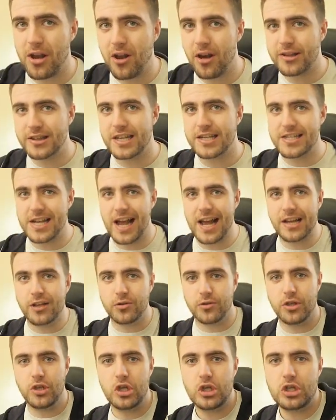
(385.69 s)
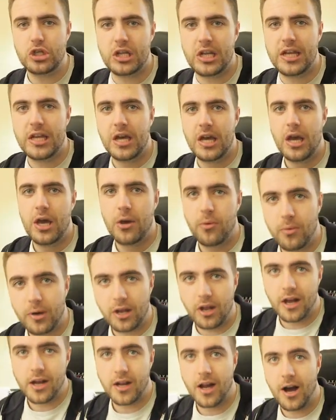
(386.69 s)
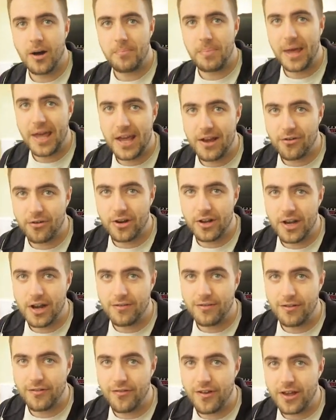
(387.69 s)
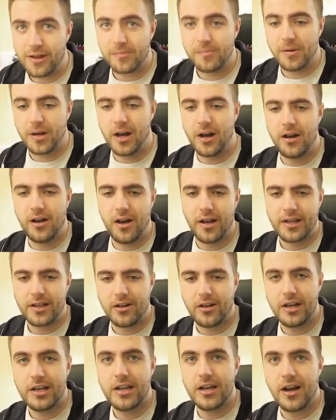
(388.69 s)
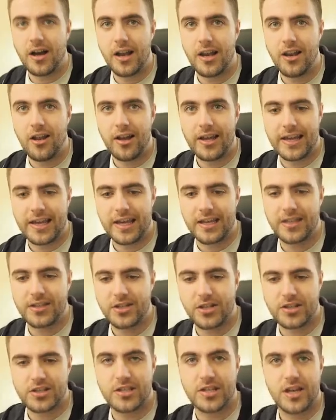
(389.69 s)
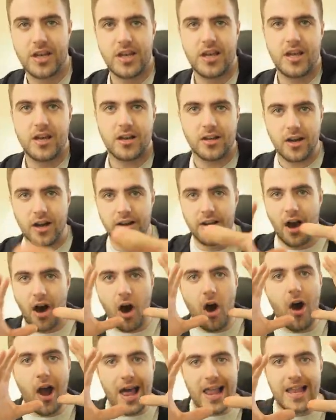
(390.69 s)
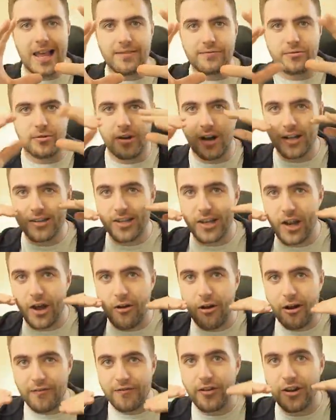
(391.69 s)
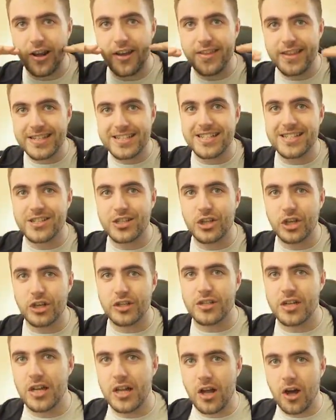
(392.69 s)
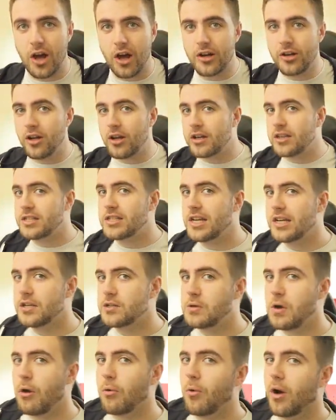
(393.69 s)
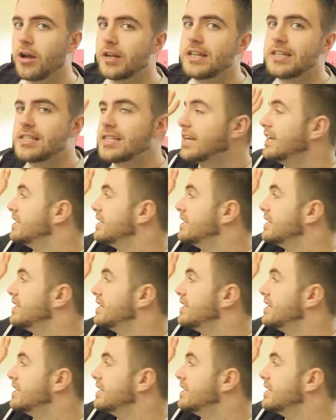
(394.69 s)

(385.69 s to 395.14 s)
about like this angle. Usually, we're like up here on another thing, but I like it just kind of eye level. I don't know. I feel like this is good. And like I said as well, I need